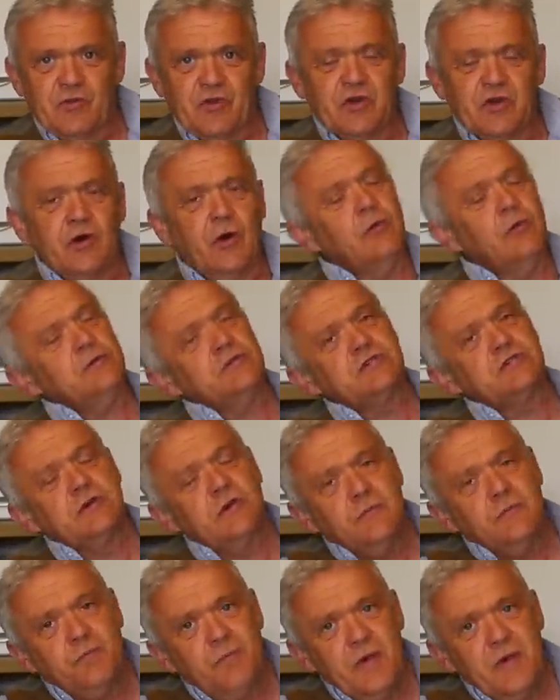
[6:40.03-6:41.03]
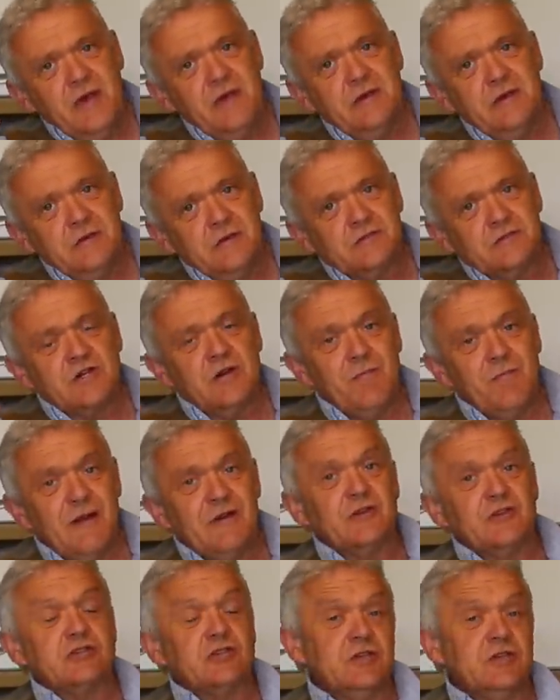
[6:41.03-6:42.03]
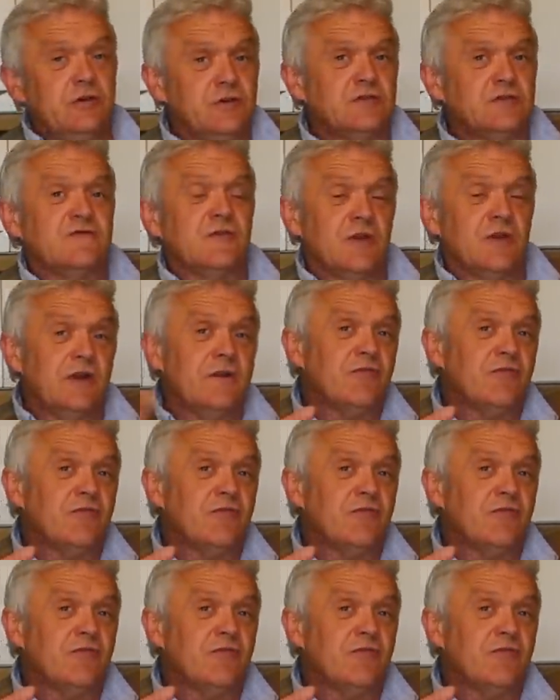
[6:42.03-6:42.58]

can also be tremendously useful.